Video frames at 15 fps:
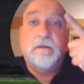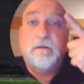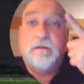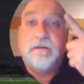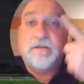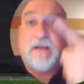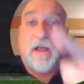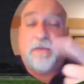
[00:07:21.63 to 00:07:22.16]

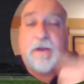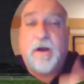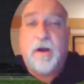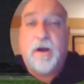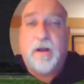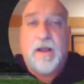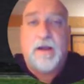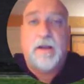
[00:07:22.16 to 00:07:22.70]
South
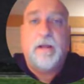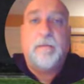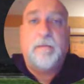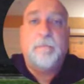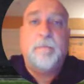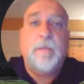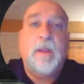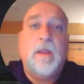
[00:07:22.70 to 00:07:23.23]
Carolina
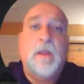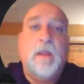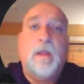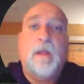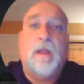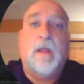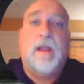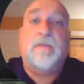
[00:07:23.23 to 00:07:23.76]

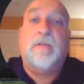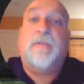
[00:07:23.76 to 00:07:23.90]
and